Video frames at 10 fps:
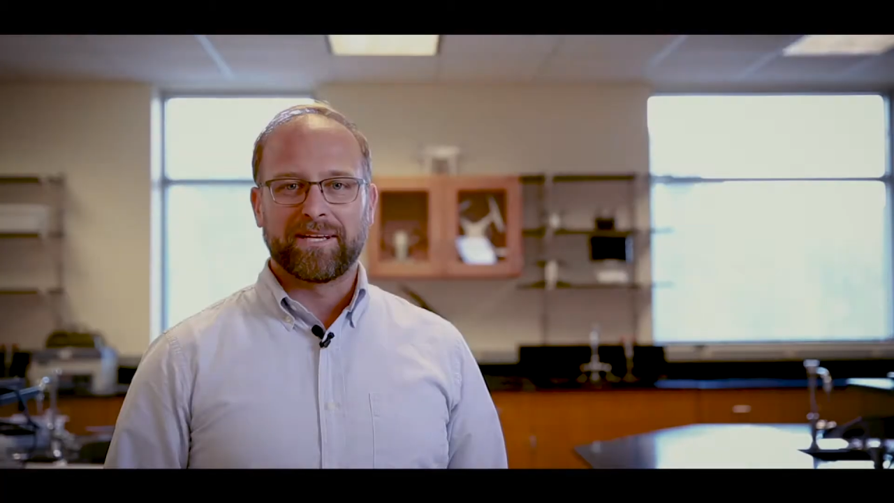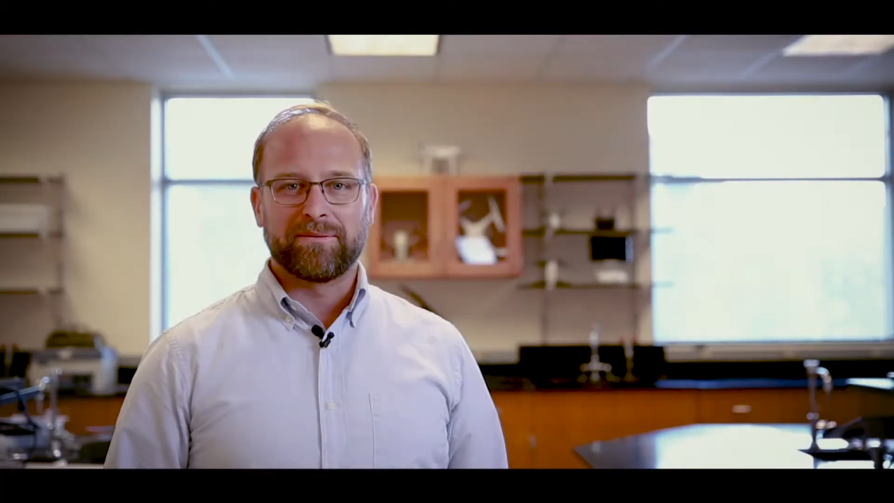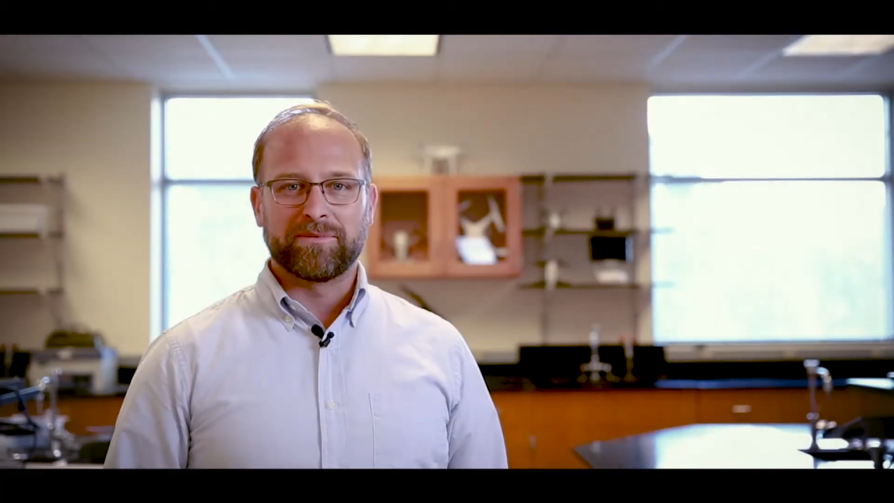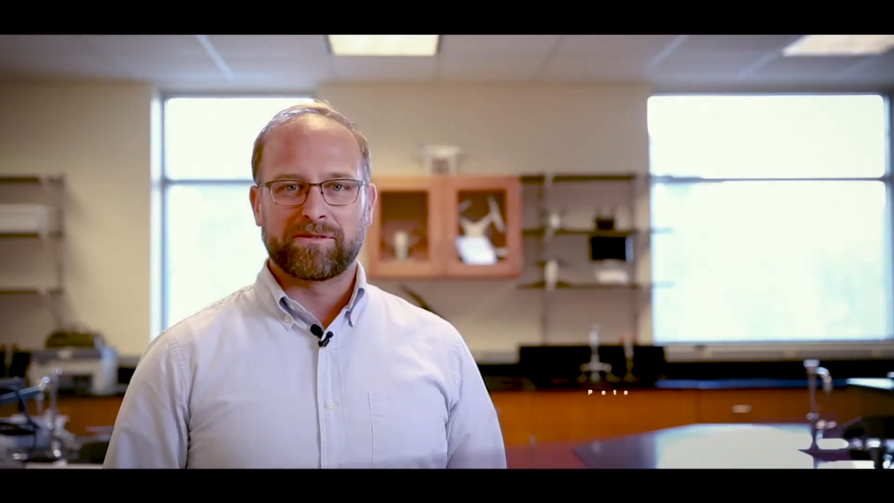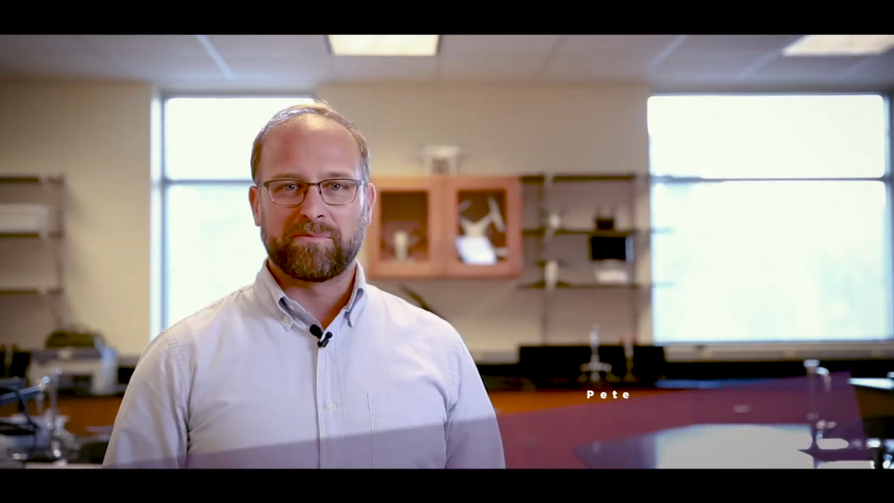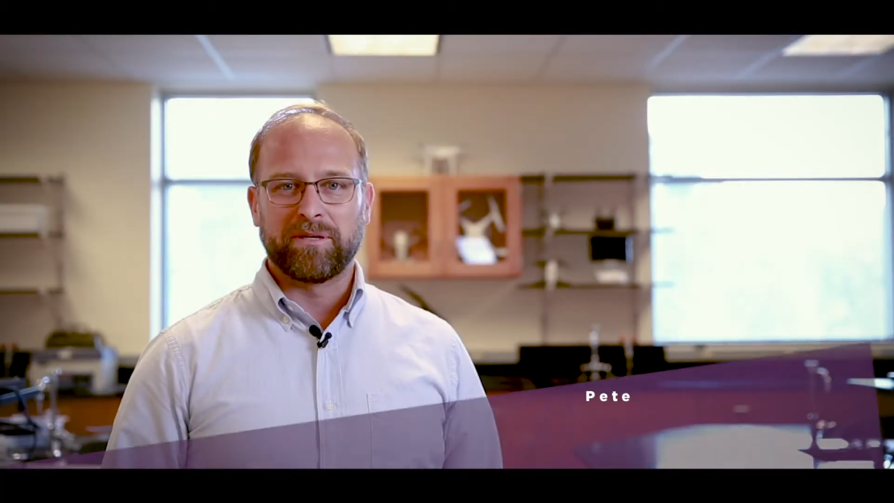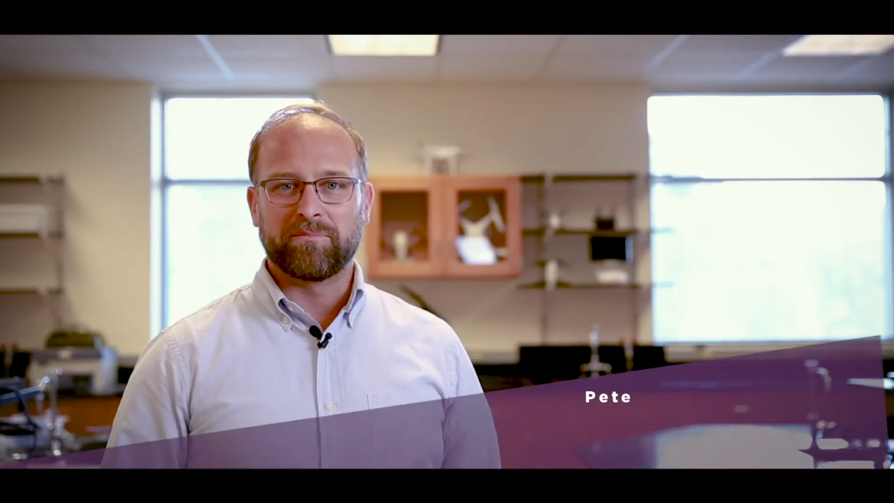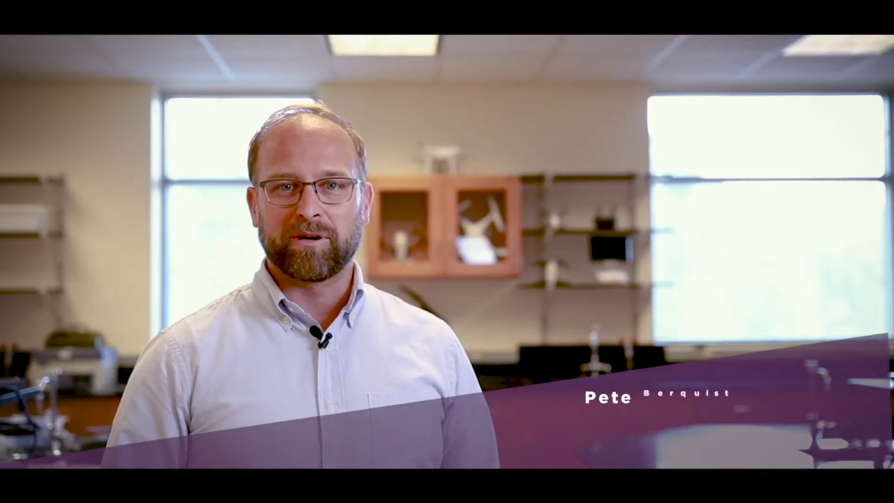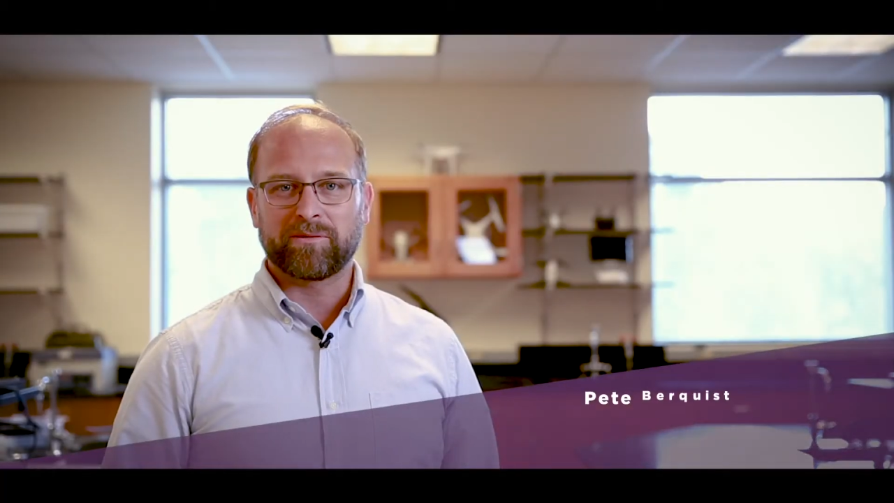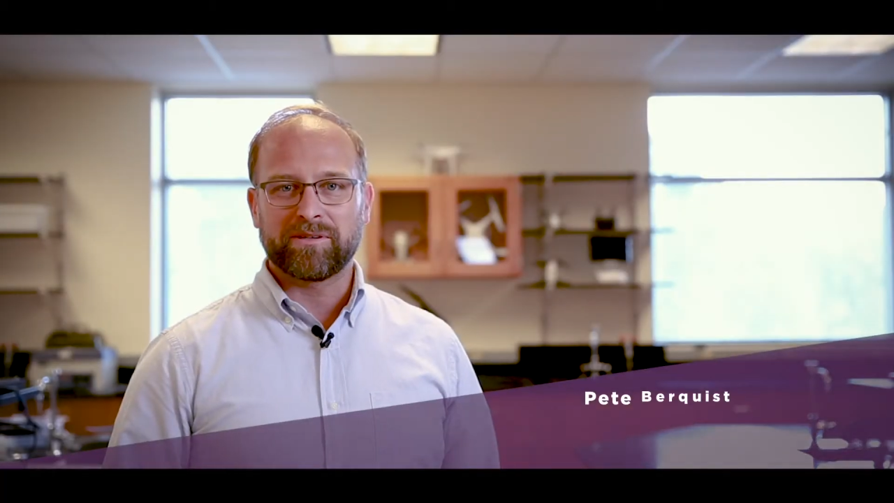name is Pete
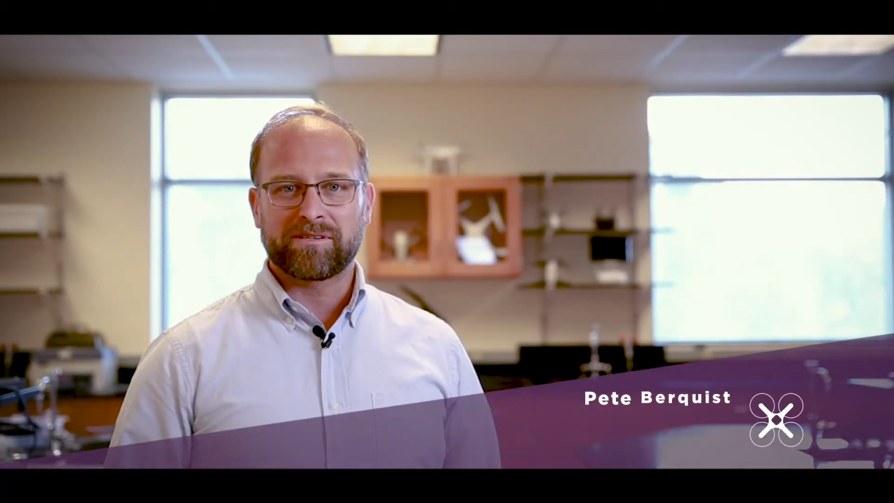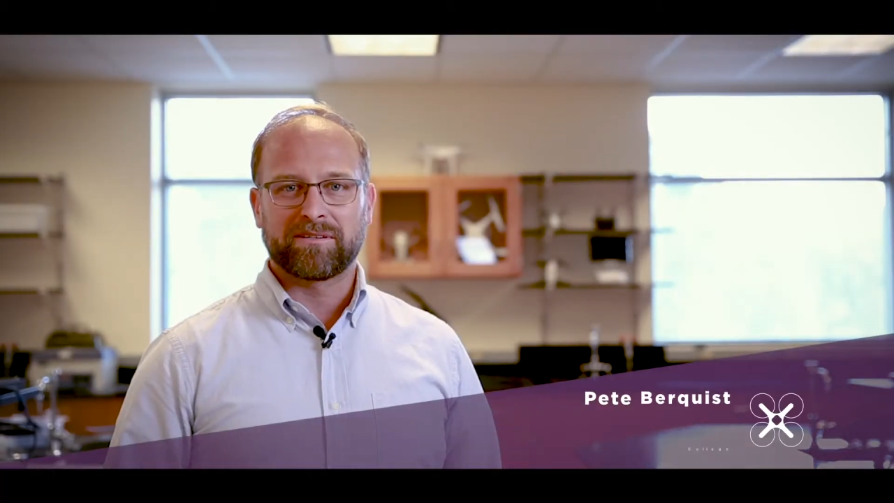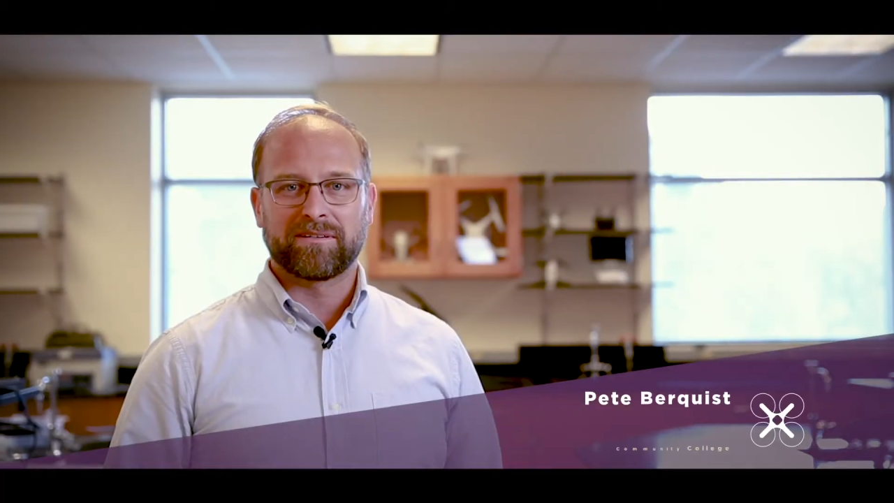Perquist.